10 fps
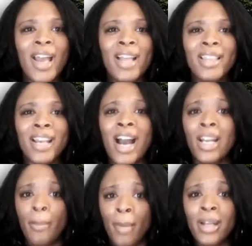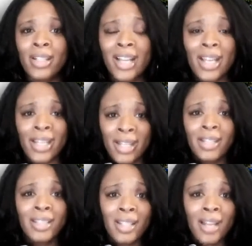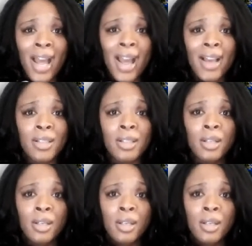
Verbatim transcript: I had the kind of money like Kelly has,